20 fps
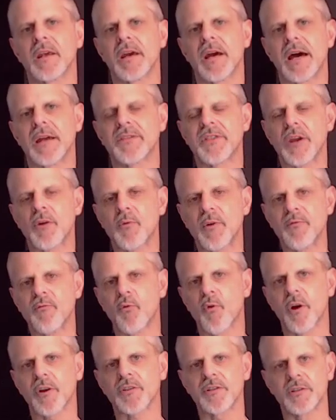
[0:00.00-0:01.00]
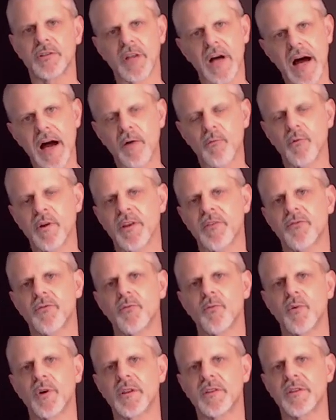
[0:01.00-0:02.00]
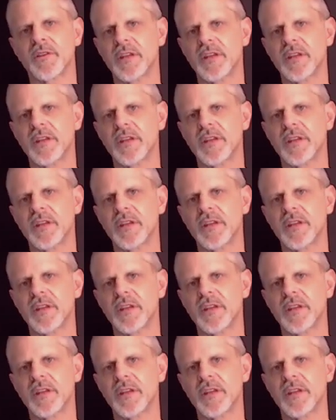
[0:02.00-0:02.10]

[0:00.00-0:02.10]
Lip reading: I think we've worked a lot with